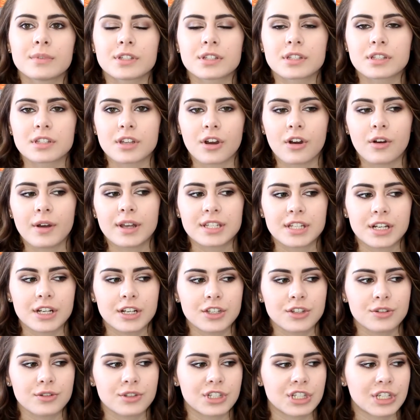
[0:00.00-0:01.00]
So I
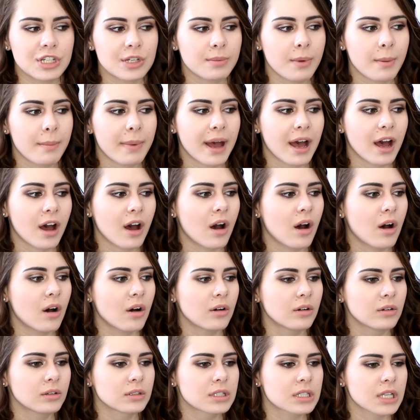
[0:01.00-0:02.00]
started YouTube
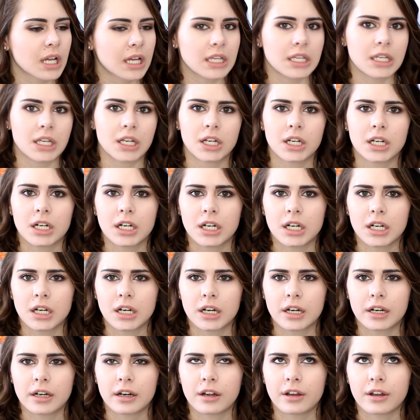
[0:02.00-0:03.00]
about a
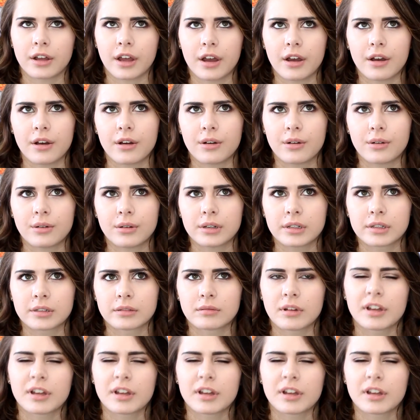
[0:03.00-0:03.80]
year ago.